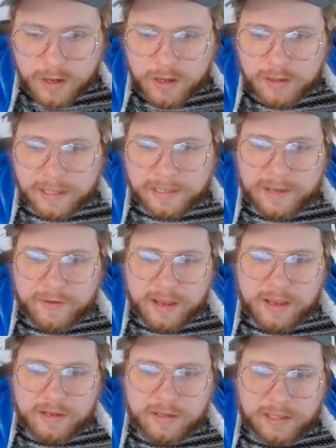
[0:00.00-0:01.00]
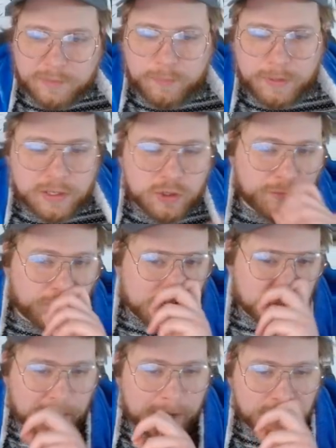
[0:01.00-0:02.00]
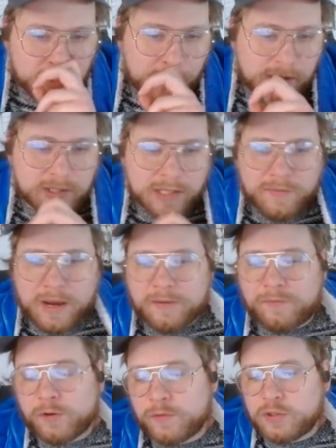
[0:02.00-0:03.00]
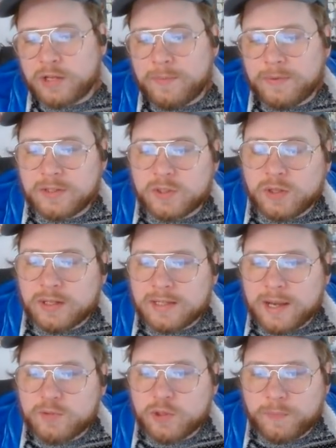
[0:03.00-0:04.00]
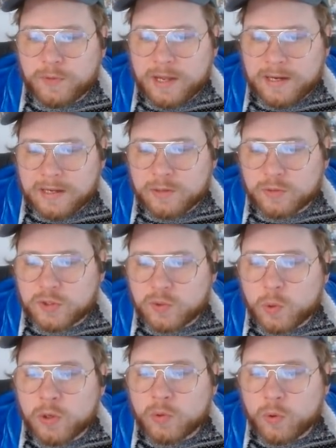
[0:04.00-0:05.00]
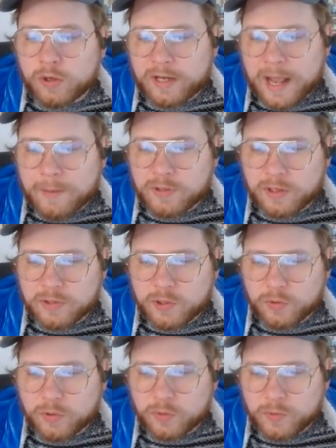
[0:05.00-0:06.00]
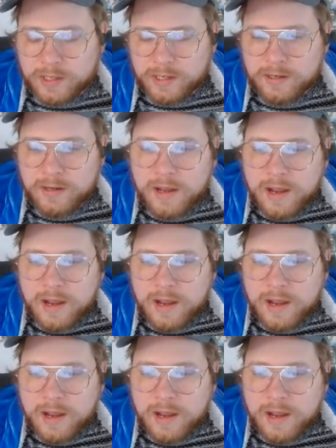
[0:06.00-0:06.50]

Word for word: like it, it, like because you have Ranger Captain, you basically have eight Fervent Champions. So a lot of times you're playing either Sword or Captain on turn three,